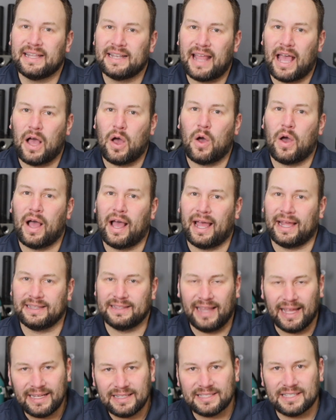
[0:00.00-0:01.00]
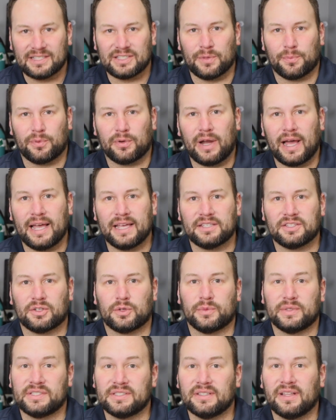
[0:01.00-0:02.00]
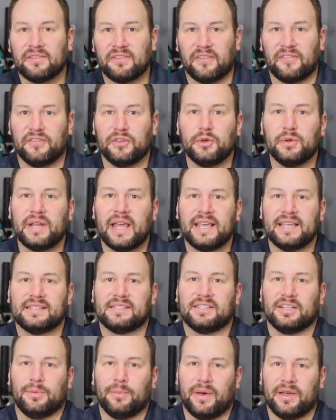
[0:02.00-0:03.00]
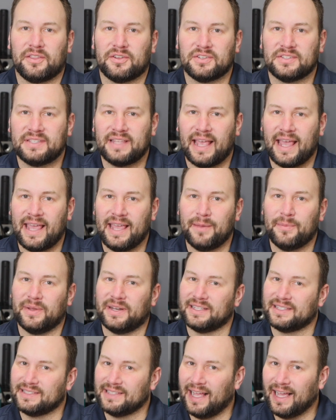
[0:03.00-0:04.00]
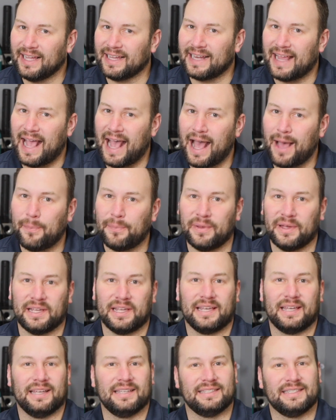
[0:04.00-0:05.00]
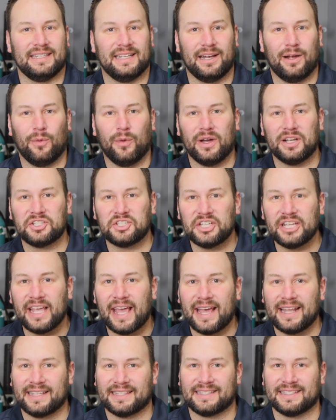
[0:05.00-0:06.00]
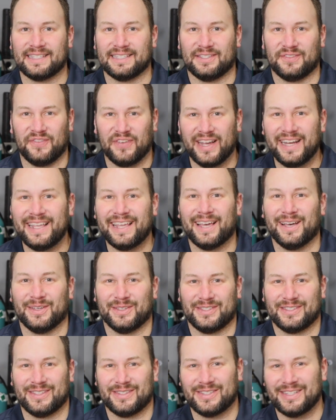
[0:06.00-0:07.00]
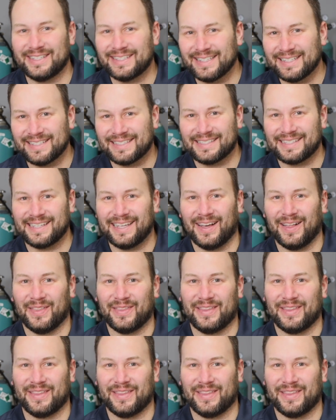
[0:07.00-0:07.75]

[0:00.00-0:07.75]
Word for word: Now, I'd like to surprise her. We still have a few days till Mother's Day, but it's not gonna happen because you know what? She edits these videos, so she's gonna see all